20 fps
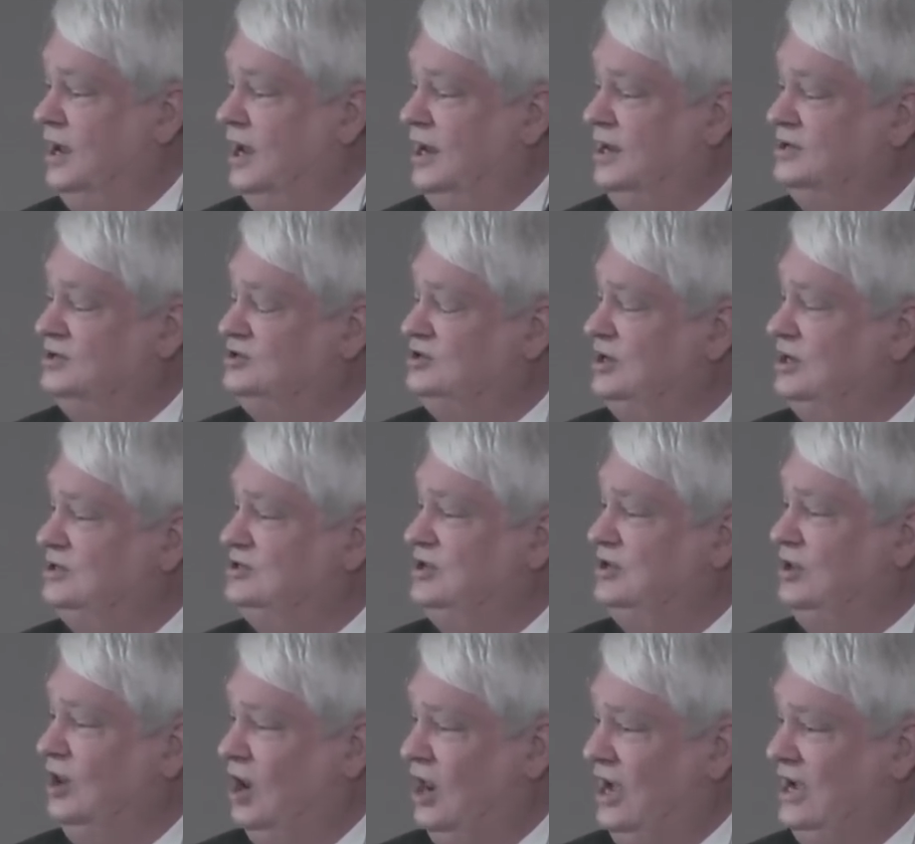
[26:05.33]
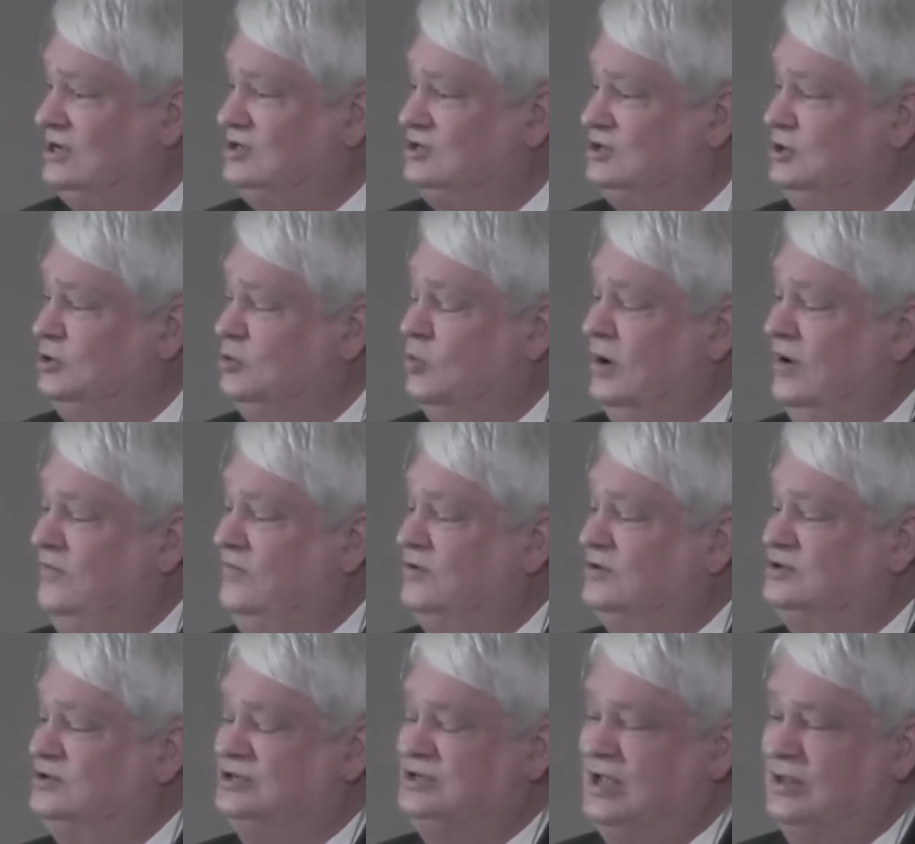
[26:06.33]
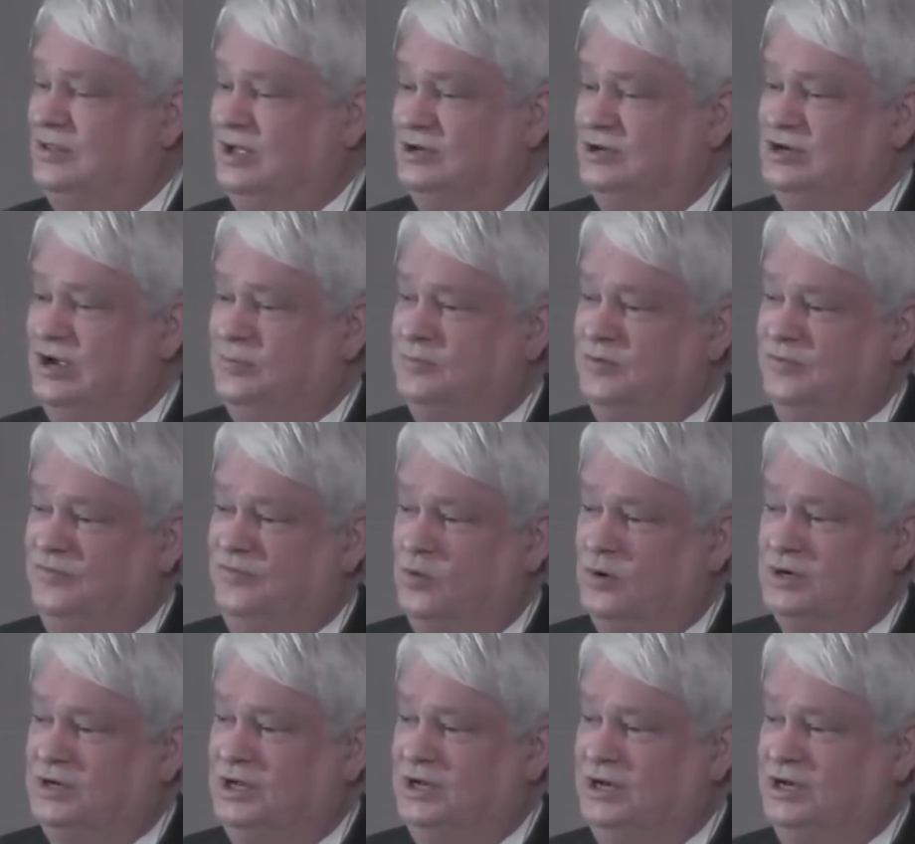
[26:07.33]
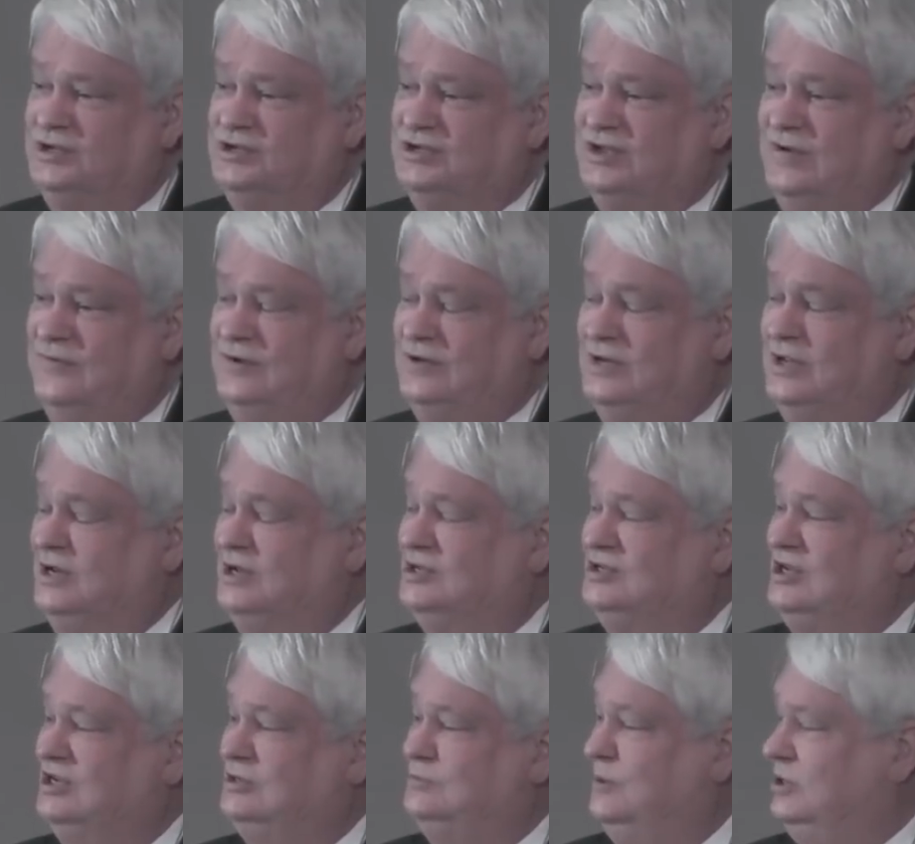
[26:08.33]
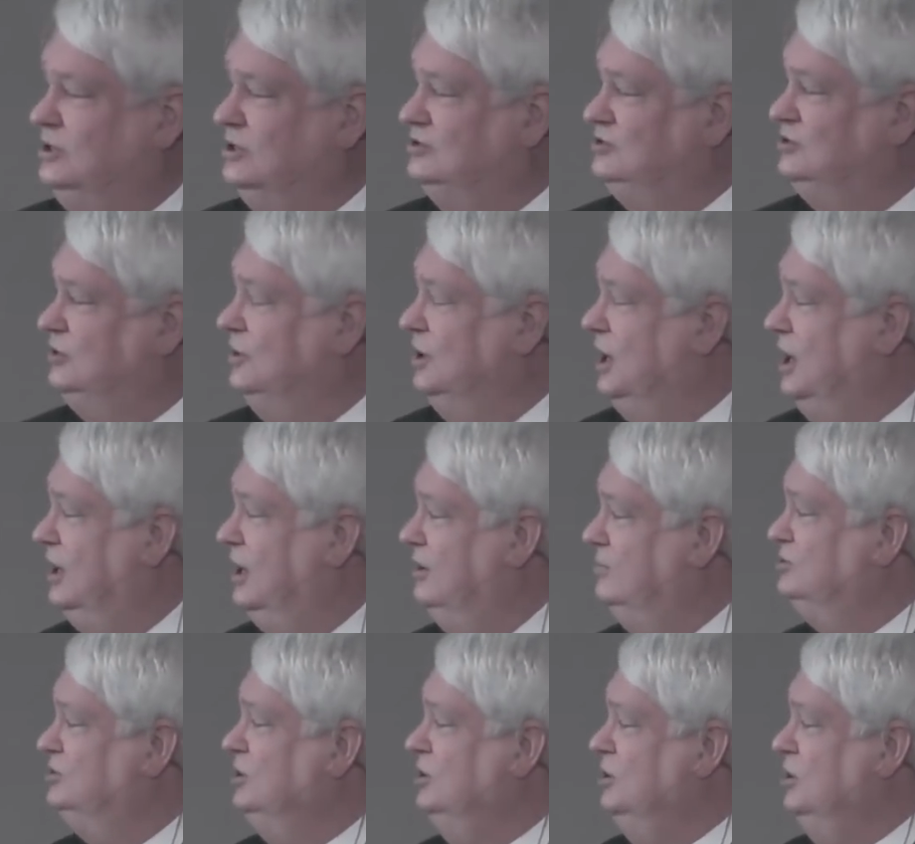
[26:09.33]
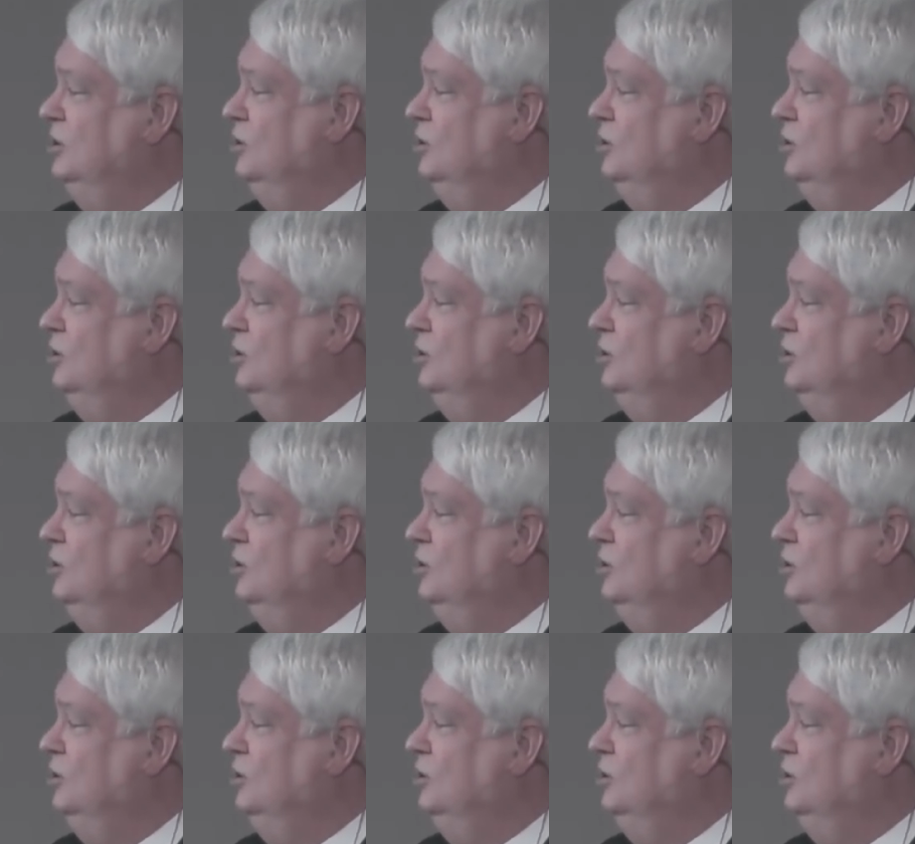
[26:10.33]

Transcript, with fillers: And it says in the last two references, I think chapter 14 and 17, it says, because their names